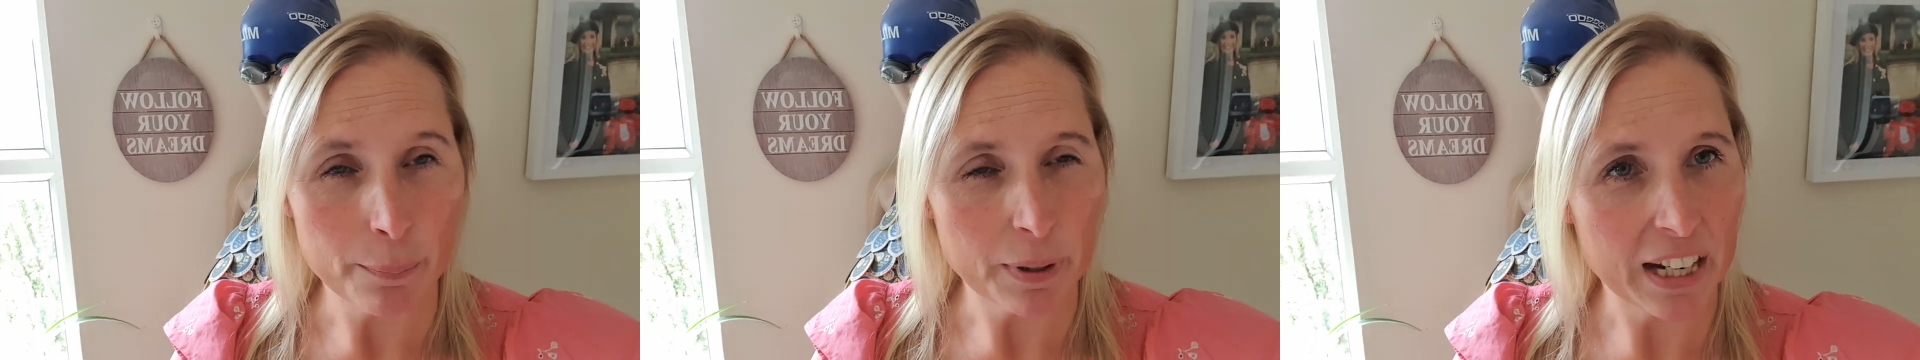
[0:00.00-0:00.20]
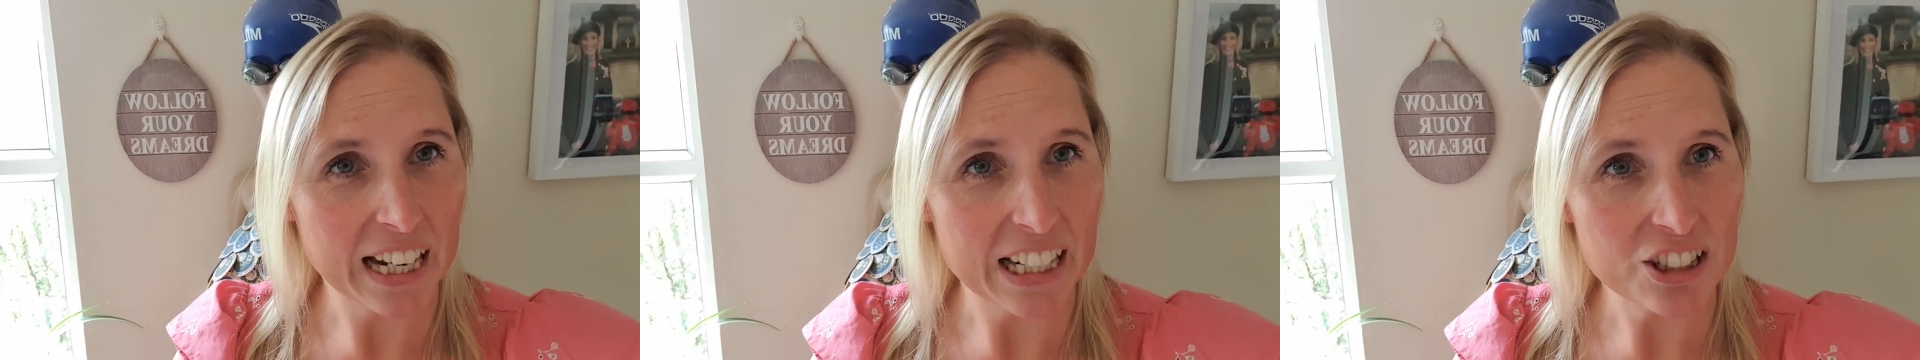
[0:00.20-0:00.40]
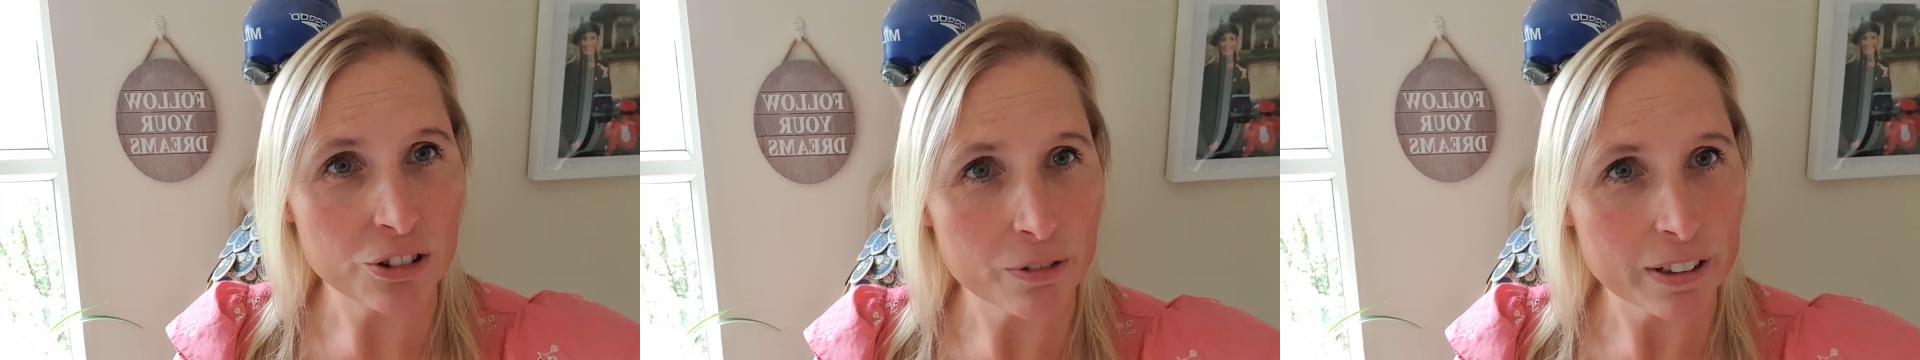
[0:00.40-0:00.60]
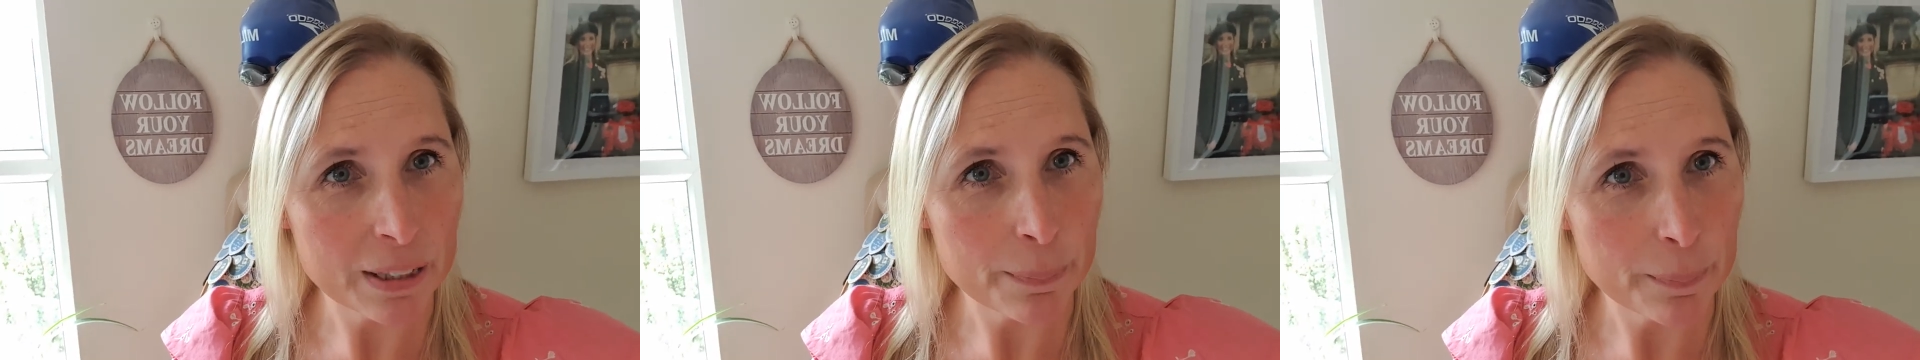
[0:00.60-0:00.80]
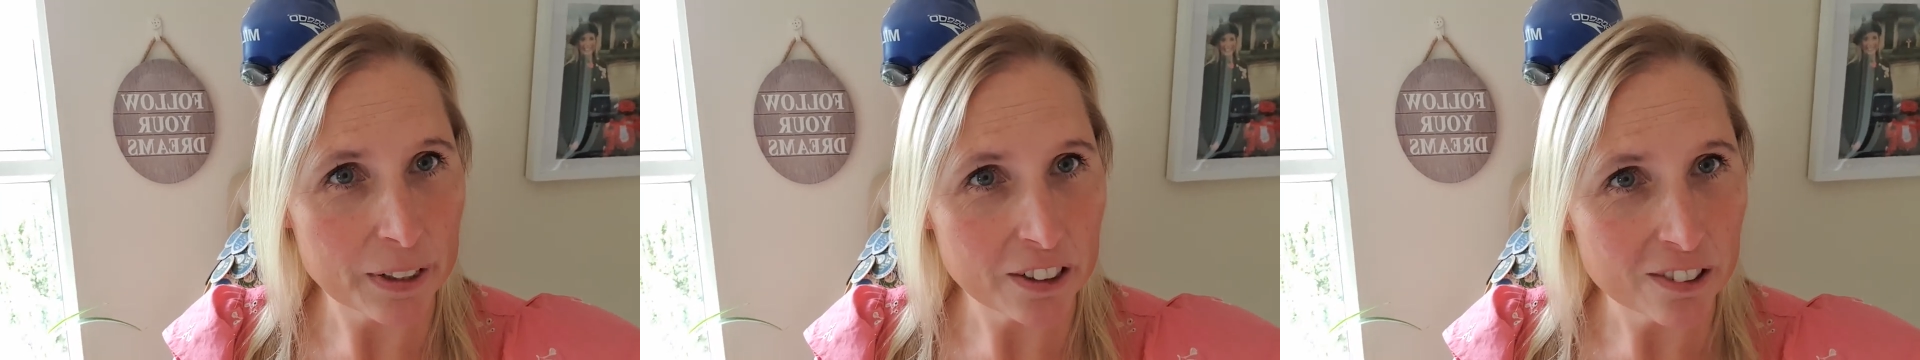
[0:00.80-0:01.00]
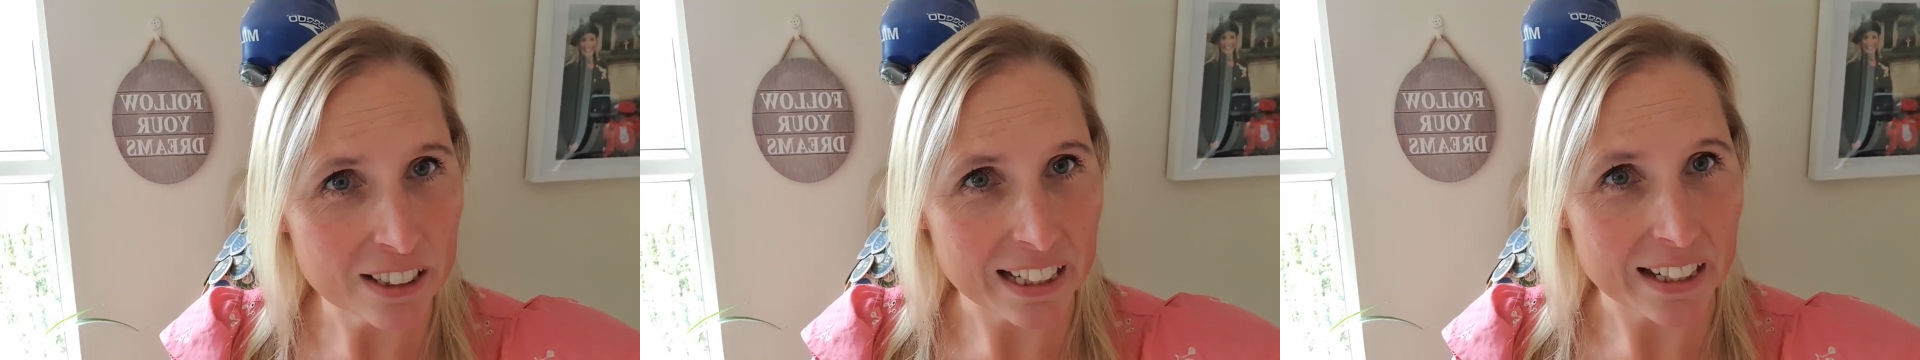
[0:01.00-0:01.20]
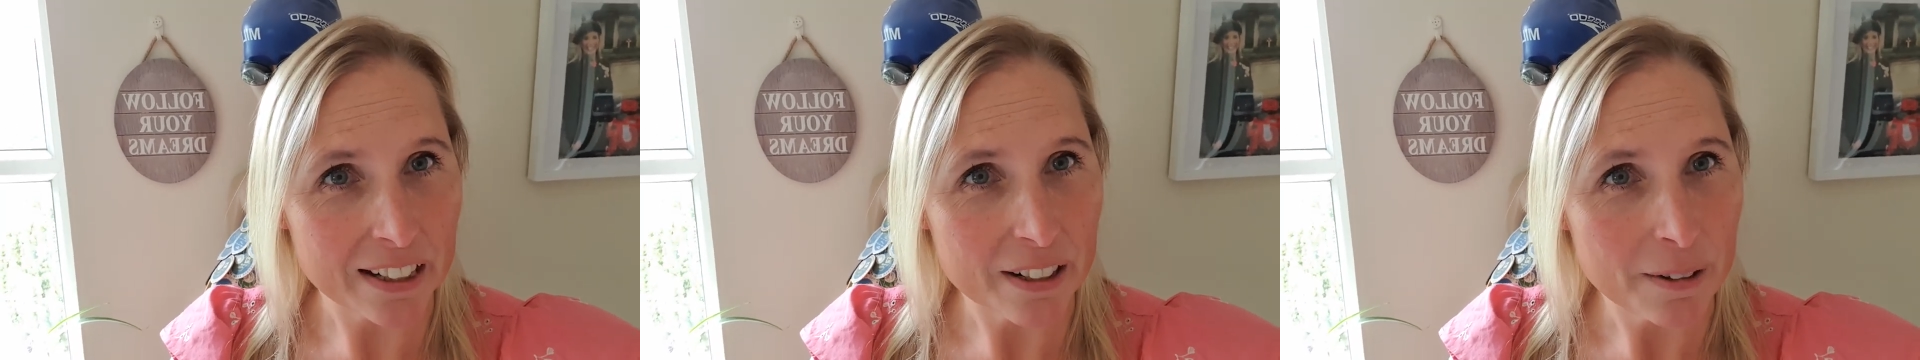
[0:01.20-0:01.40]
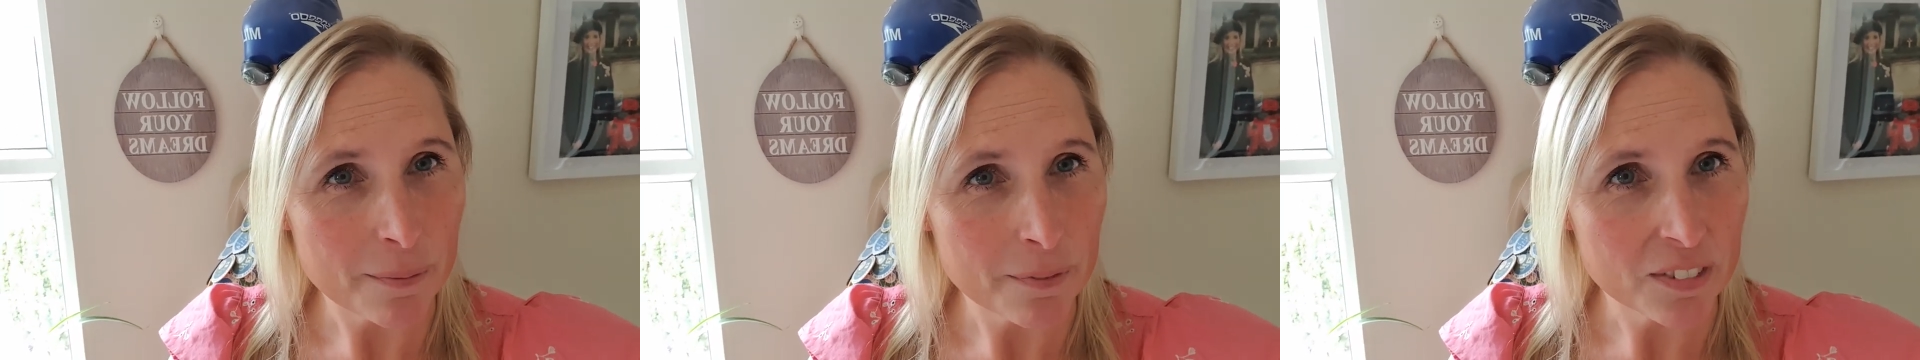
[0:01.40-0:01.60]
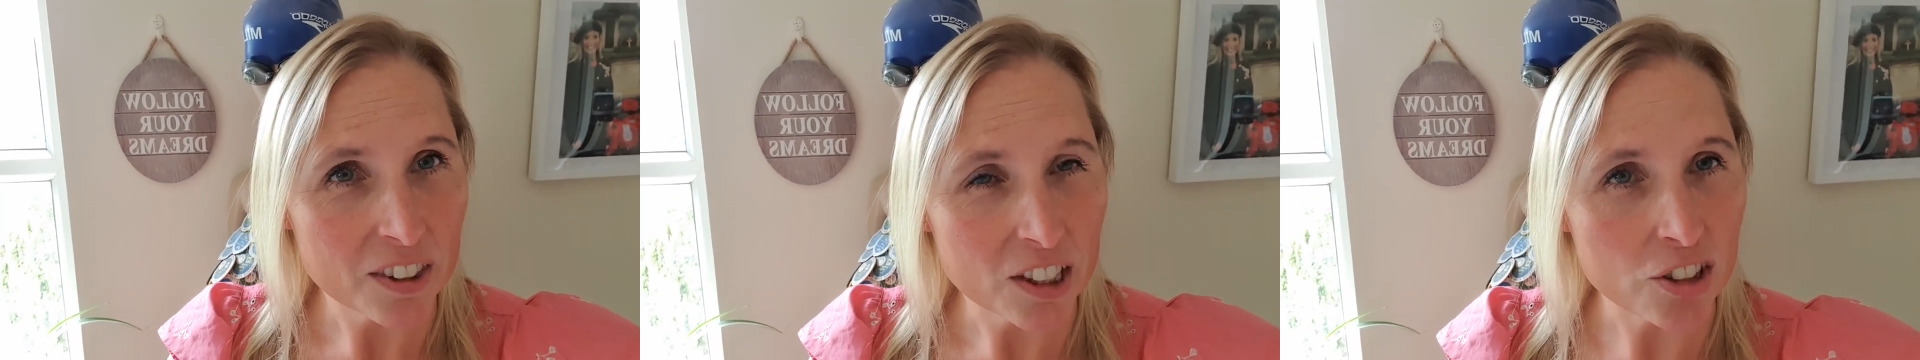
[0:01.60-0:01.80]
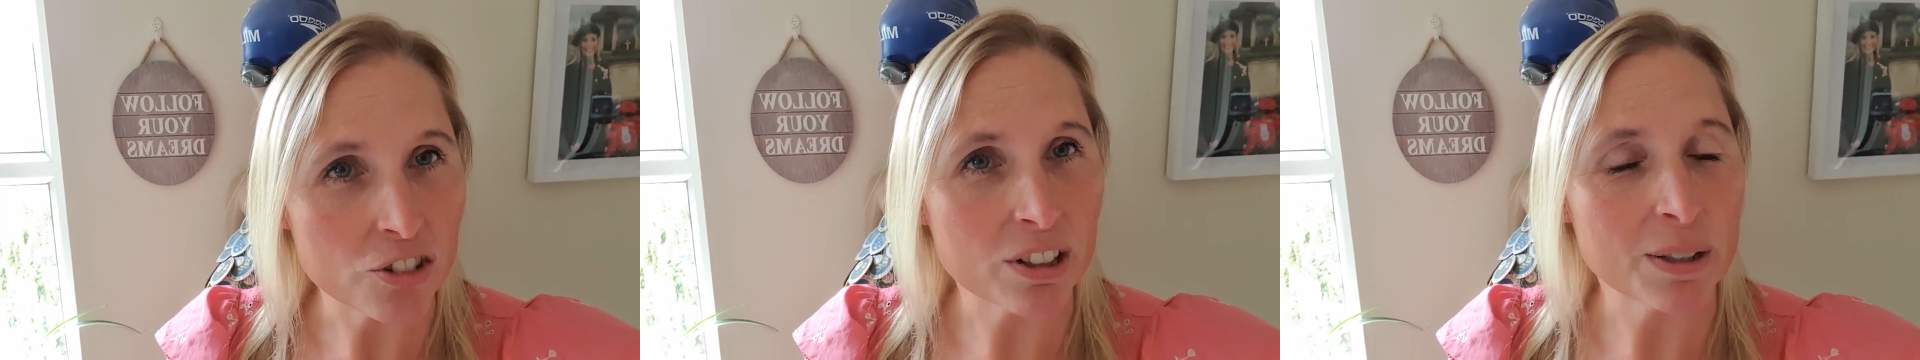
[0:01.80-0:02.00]
but I had to rebuild it.
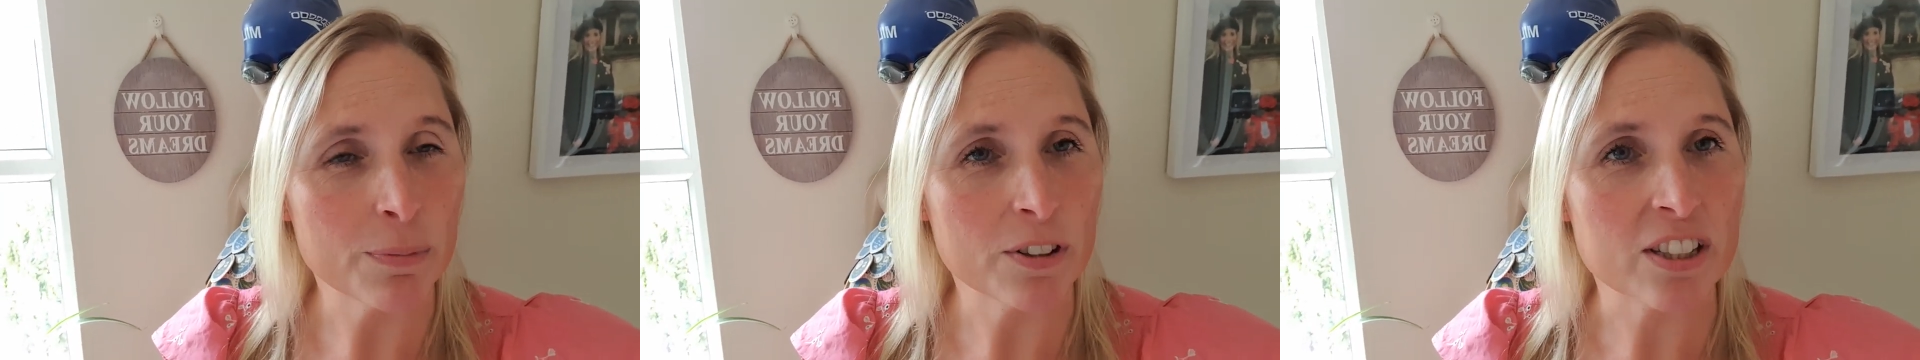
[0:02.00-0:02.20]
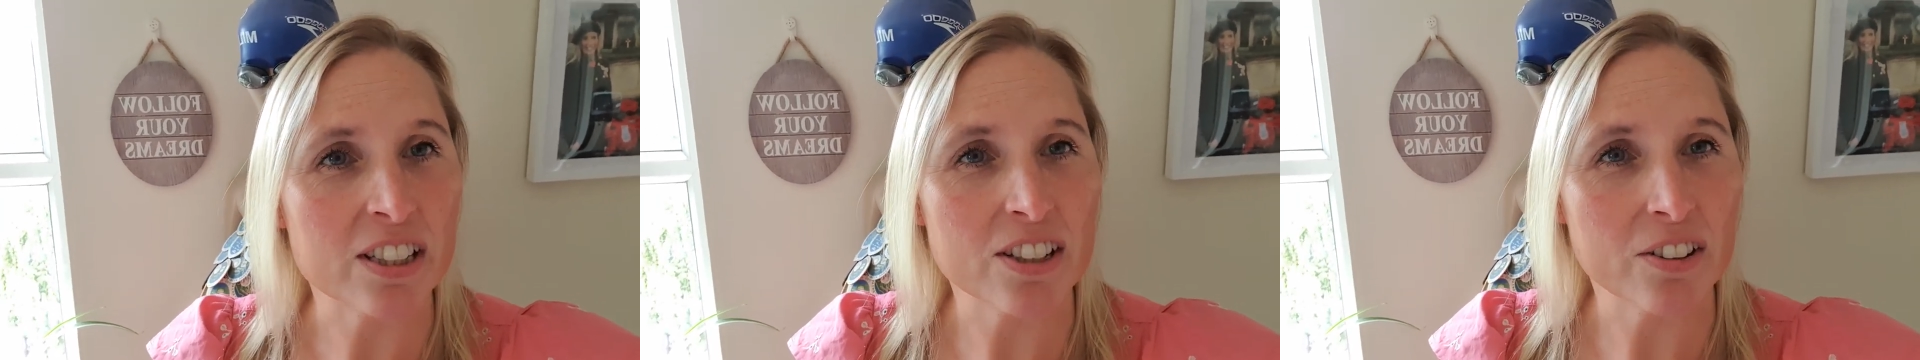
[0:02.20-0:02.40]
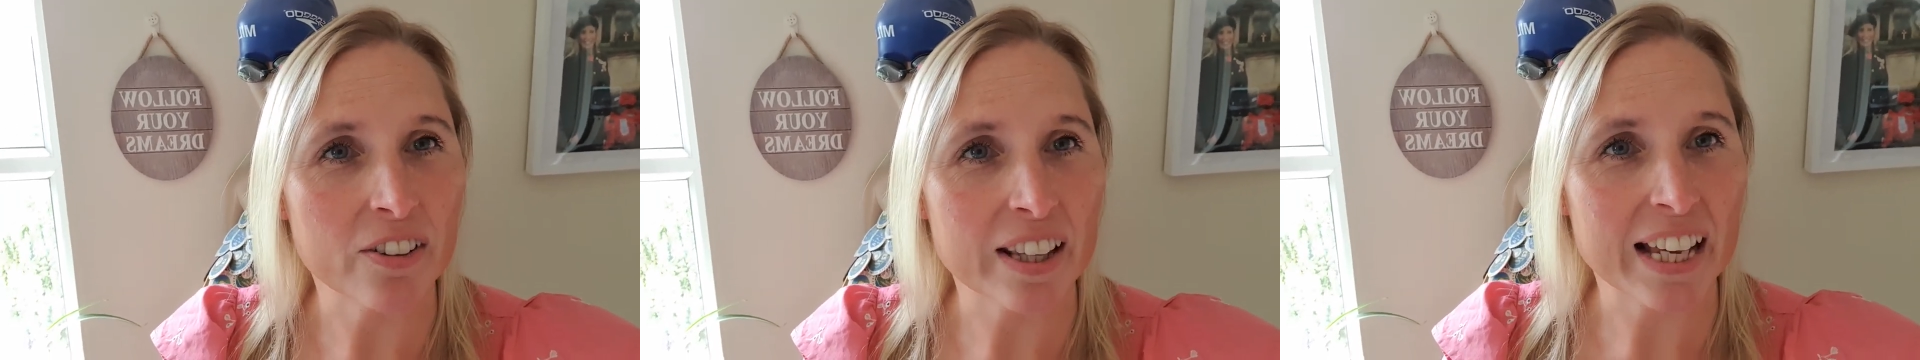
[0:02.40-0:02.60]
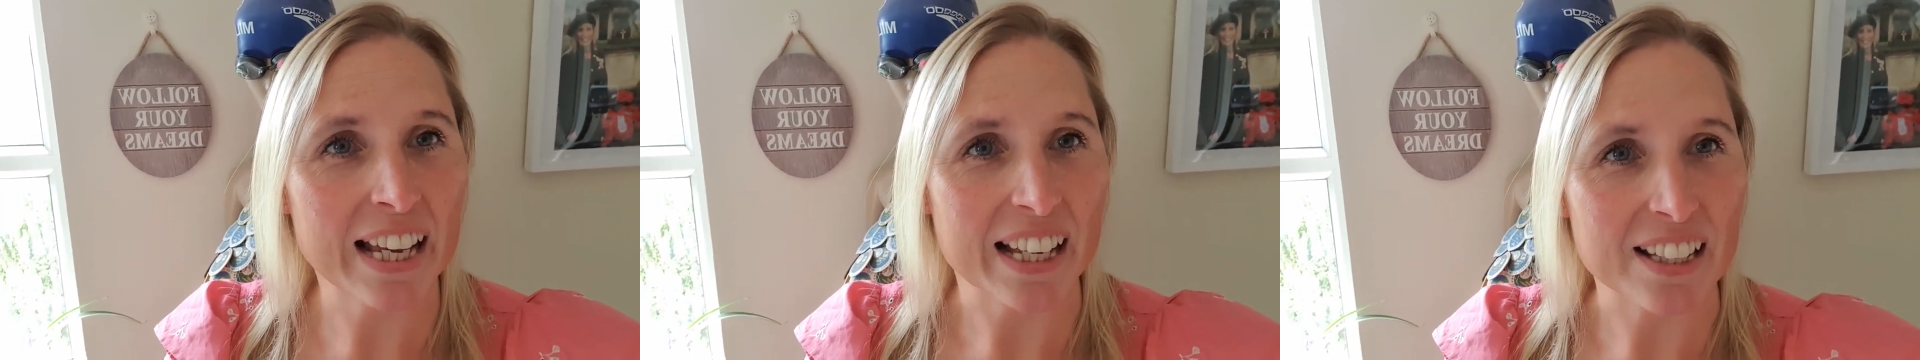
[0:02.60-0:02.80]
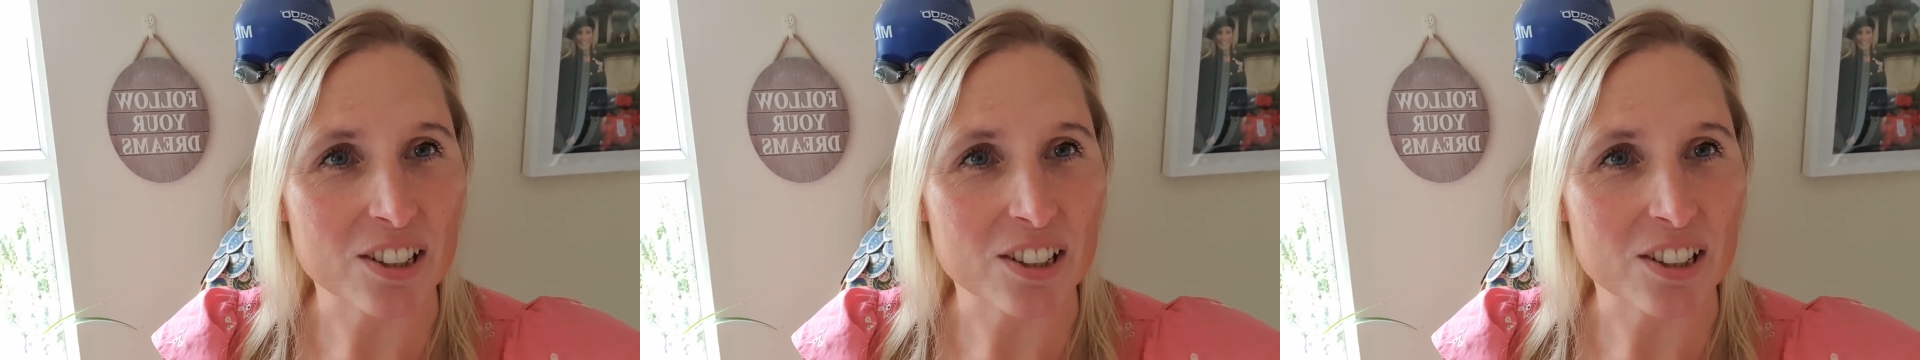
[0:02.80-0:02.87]
The dream was still there,